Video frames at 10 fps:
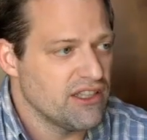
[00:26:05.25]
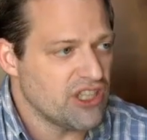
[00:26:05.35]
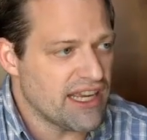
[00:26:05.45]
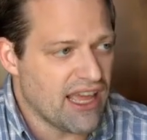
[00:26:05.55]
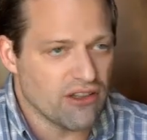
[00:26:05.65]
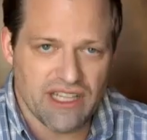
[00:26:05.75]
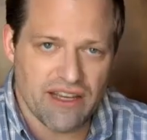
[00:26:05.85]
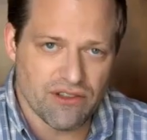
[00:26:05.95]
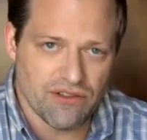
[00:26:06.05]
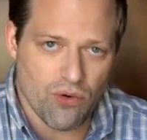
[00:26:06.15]
check out
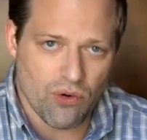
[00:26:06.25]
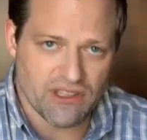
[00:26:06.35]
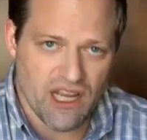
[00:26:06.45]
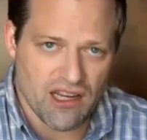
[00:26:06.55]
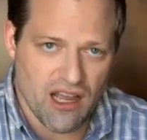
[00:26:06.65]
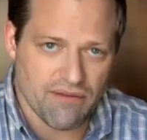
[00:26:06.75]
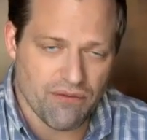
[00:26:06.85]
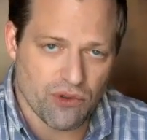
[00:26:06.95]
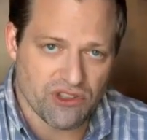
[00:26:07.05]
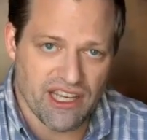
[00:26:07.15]
davidduford.com
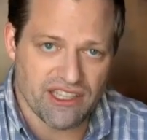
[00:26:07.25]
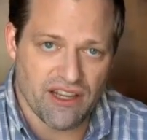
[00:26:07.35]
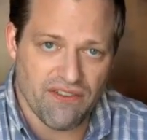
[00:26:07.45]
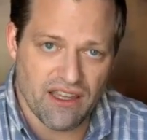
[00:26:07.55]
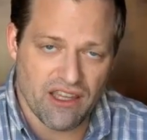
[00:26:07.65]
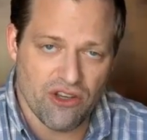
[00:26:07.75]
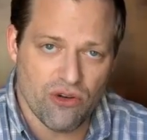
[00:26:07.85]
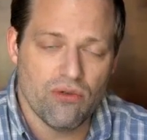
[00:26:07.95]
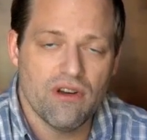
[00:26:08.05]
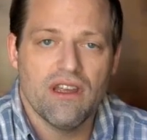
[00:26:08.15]
forward slash
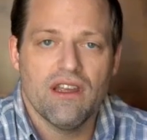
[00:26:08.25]
FAQ.